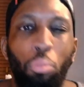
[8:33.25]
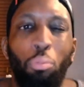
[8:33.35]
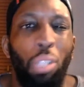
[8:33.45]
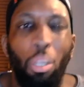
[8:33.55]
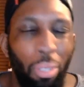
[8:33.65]
We
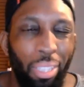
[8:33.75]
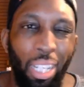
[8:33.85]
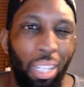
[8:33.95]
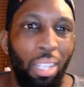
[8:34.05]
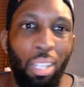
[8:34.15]
don't want that.
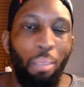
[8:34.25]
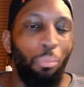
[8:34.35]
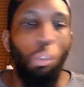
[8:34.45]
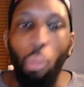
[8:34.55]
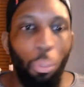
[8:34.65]

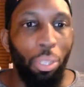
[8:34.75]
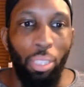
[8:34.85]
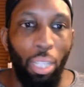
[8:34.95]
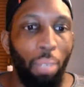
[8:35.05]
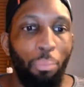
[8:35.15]
No one wants that.